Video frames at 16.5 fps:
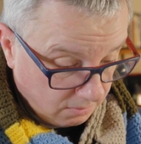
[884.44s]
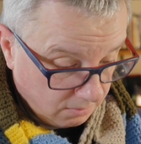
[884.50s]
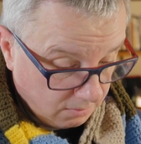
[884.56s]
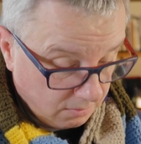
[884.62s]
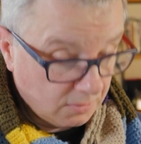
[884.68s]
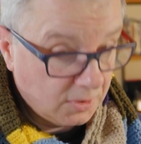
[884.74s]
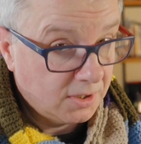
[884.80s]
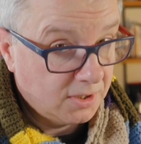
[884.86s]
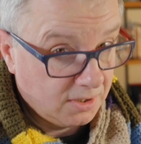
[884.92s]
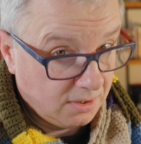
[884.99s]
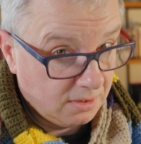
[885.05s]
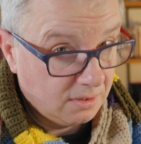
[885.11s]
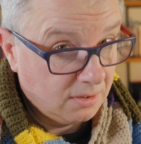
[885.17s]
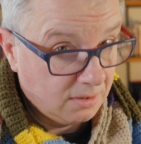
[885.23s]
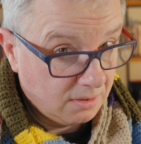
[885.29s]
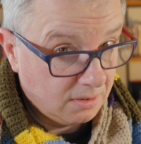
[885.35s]
which
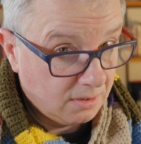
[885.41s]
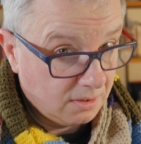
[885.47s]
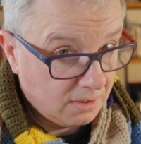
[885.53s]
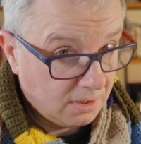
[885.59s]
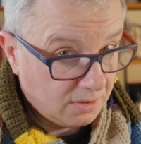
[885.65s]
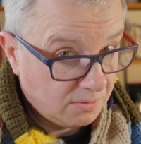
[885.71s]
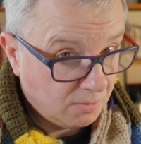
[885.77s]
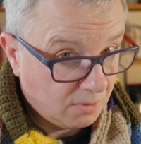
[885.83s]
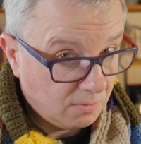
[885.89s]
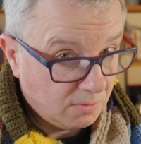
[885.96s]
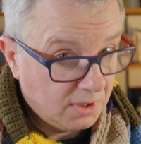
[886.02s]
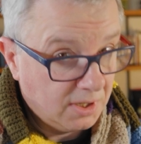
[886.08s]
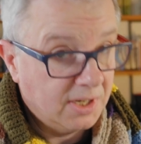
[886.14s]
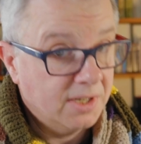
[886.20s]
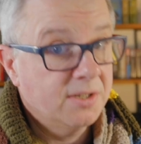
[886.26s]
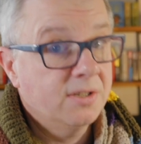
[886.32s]
is what one
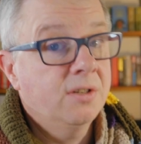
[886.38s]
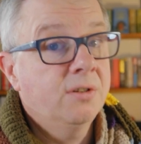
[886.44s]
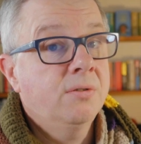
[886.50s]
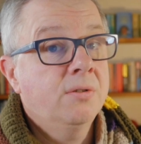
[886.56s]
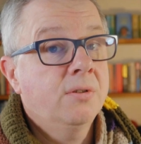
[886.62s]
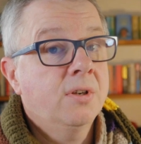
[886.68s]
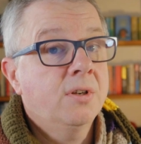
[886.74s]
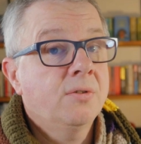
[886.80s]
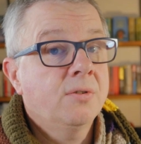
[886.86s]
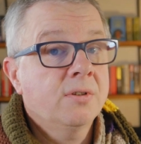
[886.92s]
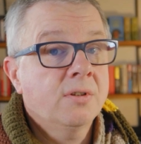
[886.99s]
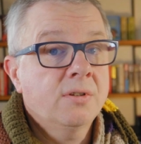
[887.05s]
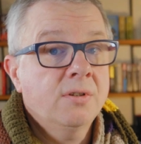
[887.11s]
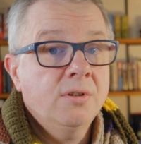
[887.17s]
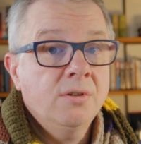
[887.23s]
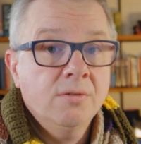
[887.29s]
has to do in order
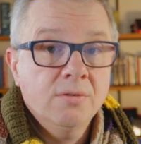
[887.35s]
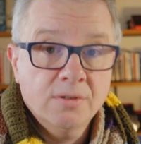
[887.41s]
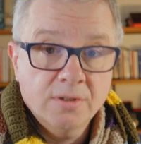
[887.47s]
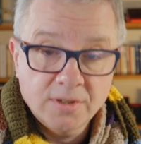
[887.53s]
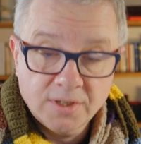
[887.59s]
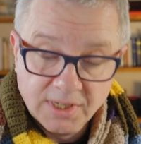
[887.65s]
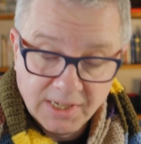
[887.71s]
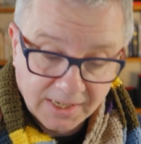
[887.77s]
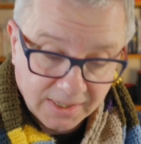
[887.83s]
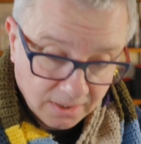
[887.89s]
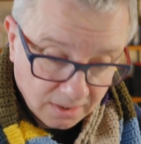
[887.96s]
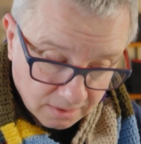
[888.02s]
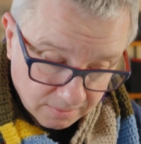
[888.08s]
to use the skill,